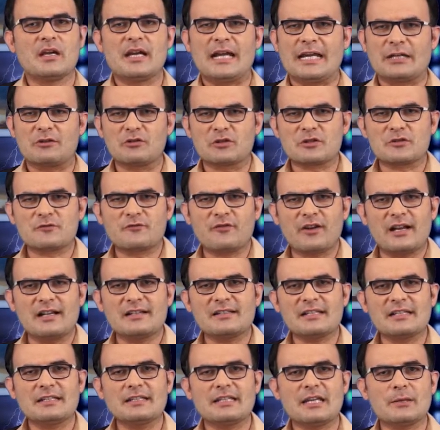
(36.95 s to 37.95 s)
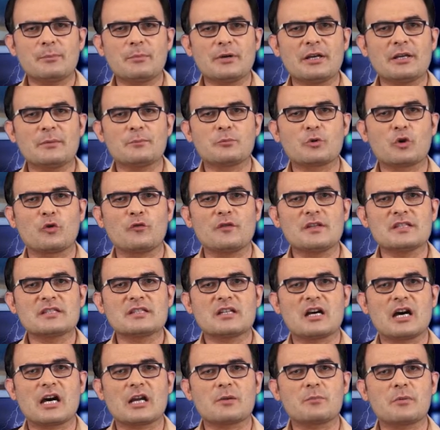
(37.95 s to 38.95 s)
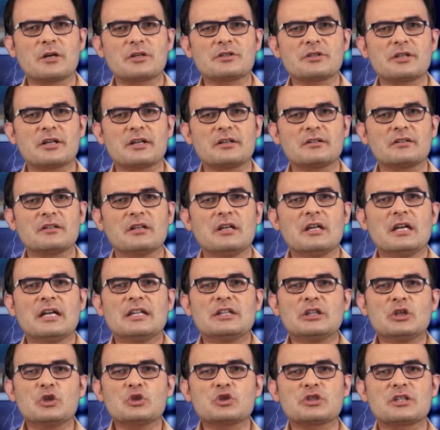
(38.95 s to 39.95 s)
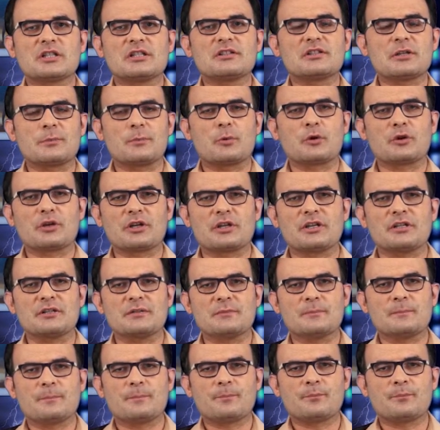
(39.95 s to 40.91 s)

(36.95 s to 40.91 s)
It was felt in neighboring province HaberTurk, news channel reported.